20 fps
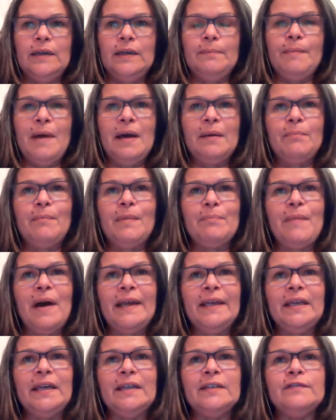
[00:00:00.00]

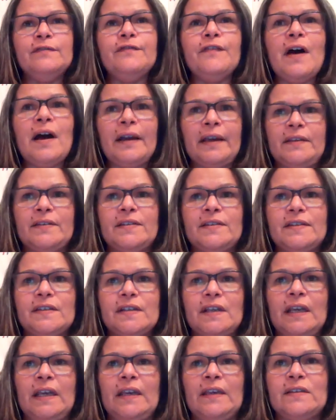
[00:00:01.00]
my
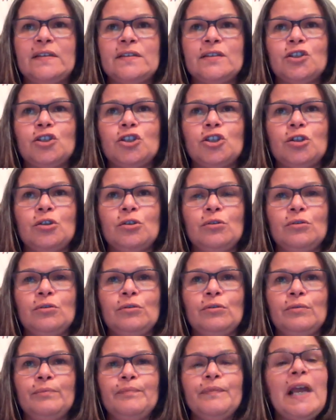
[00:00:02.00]
advice is
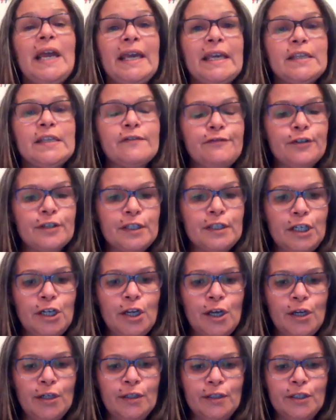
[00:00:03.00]
for the
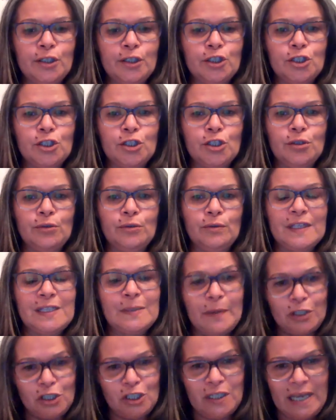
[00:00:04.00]
learner to,
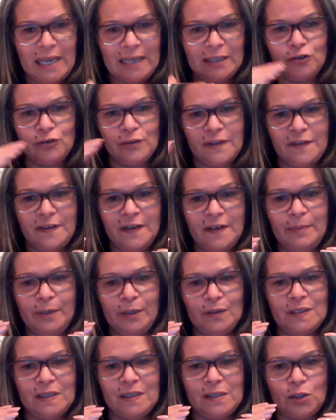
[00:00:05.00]
especially entry 3,
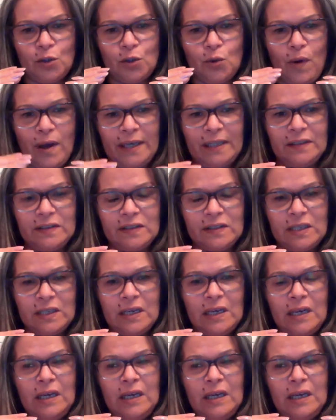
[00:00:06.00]
because it's quite